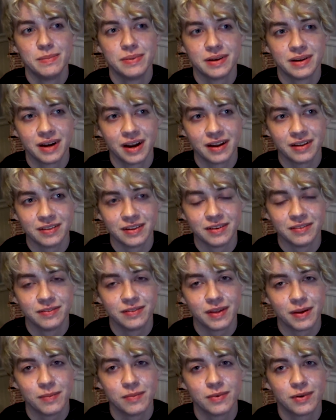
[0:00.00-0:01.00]
but I love
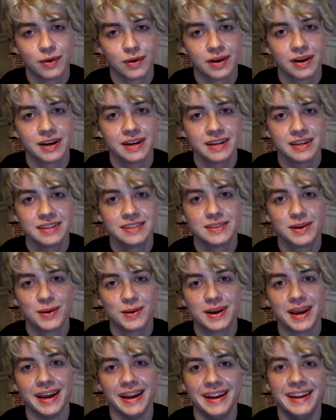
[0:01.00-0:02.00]
them for it. It's
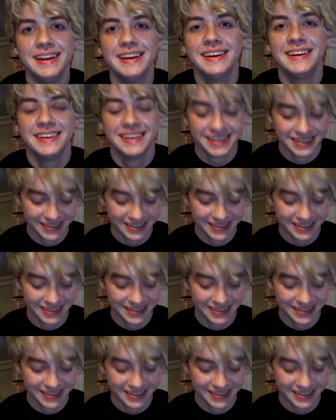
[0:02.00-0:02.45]
okay.